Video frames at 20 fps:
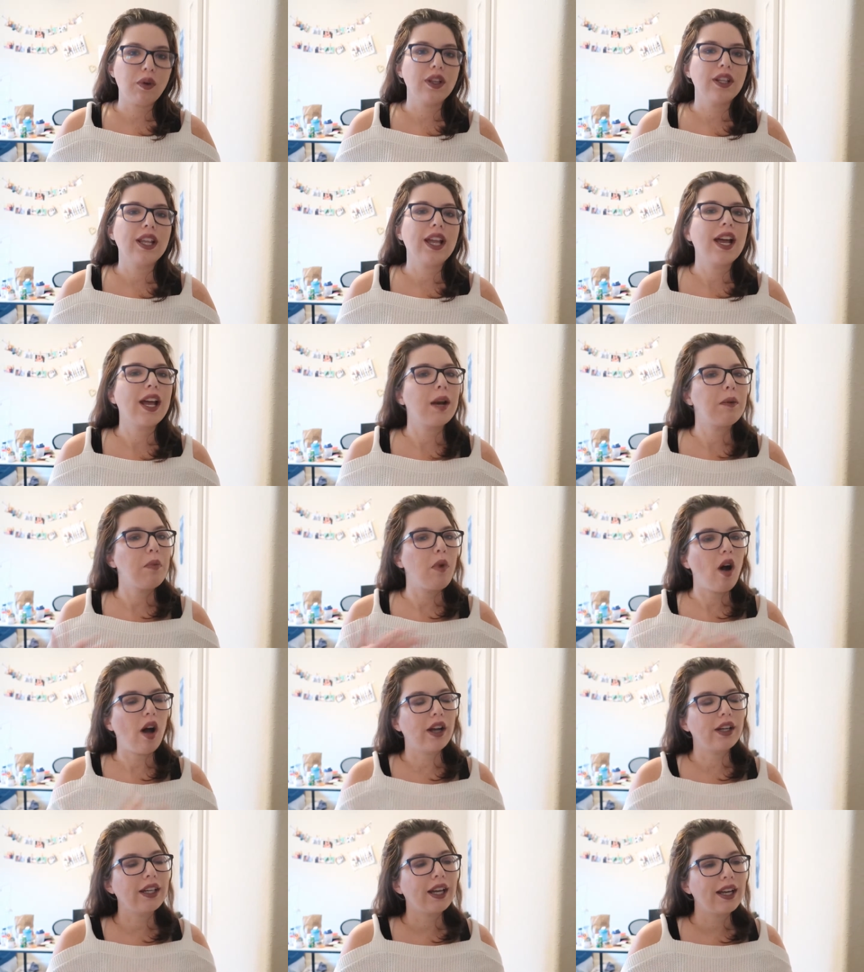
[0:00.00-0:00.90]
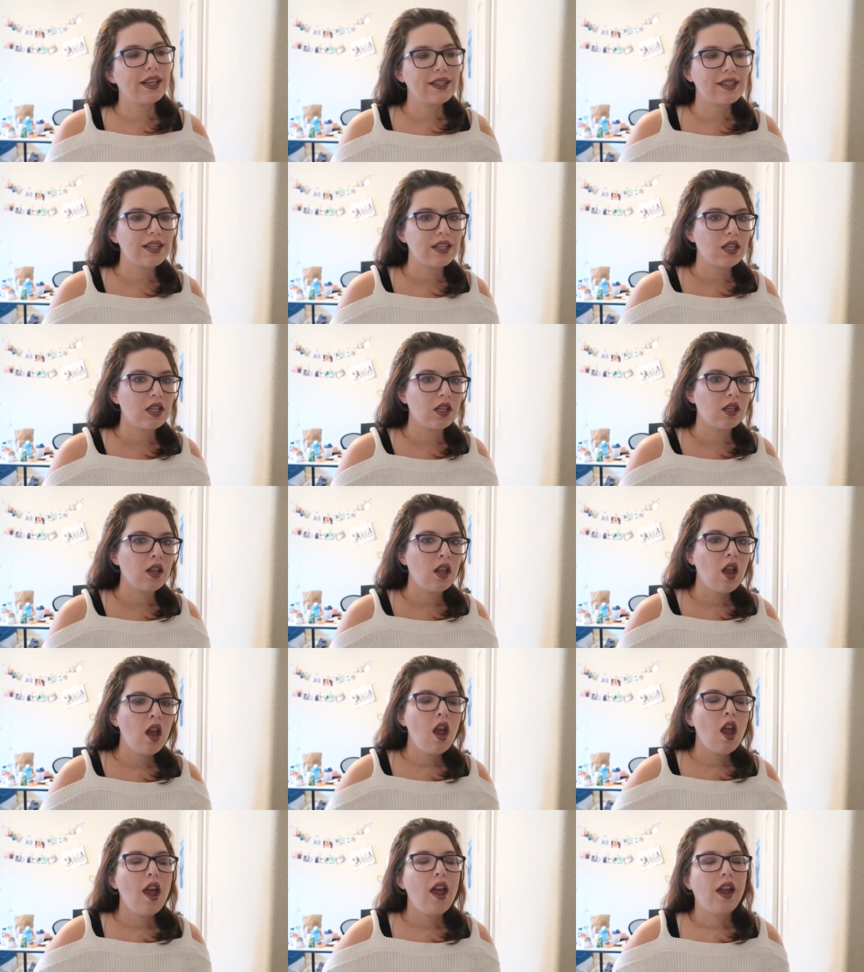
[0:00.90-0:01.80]
read that had a podcast in it.
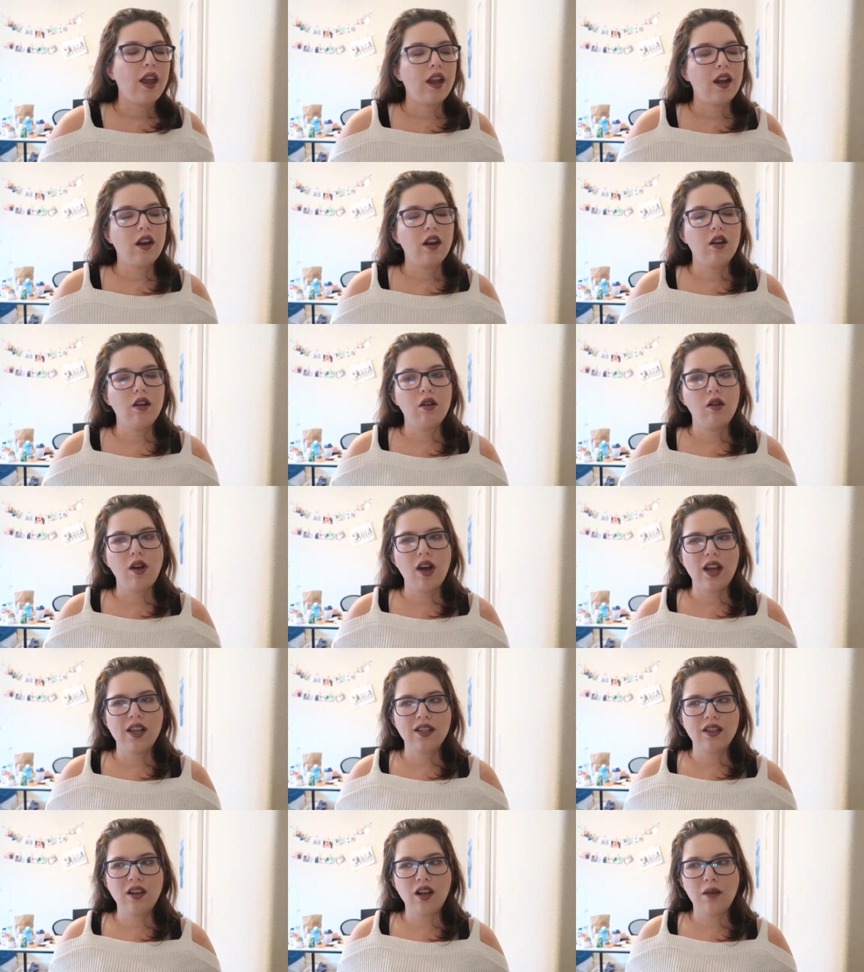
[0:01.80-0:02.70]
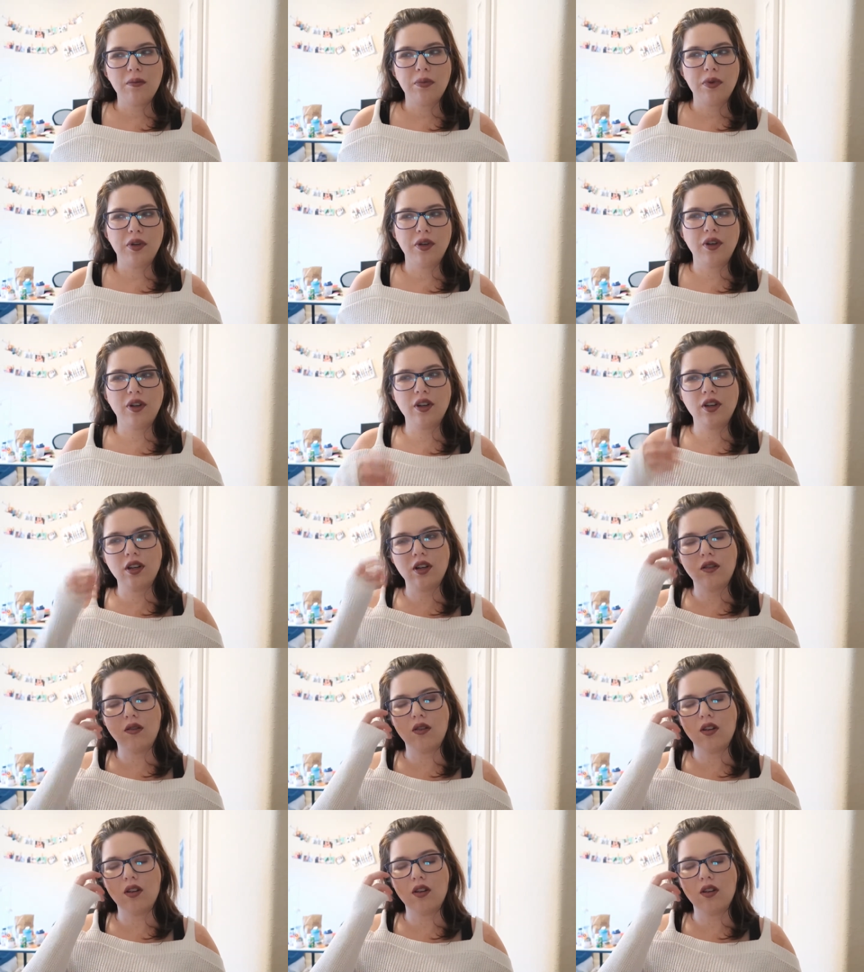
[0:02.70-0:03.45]
And I know I saw a book